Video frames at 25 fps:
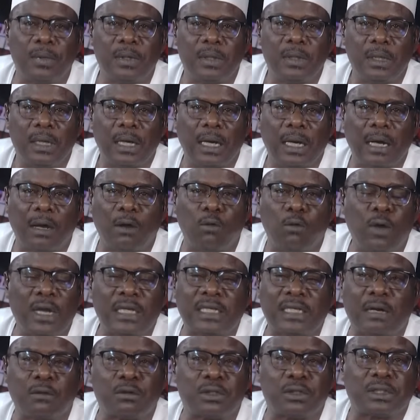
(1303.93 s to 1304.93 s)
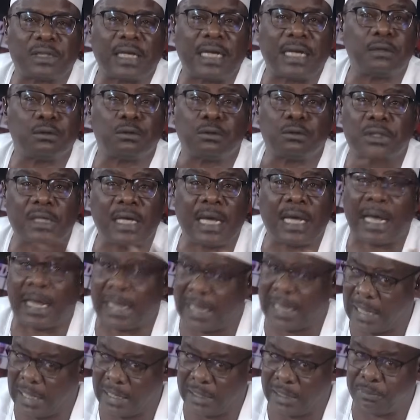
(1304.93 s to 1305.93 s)
Okay. What I was trying to say,
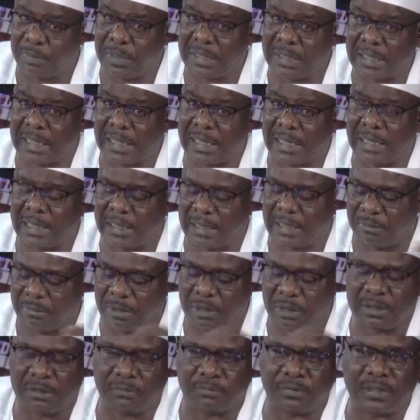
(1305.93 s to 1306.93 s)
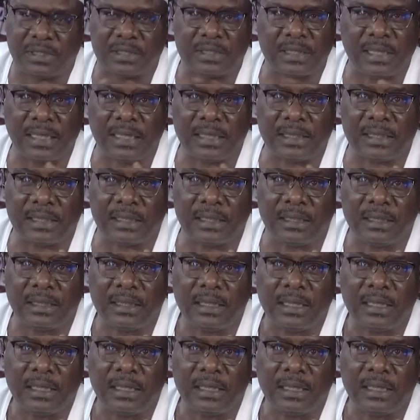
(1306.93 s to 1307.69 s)
I repeat again about the First Lady,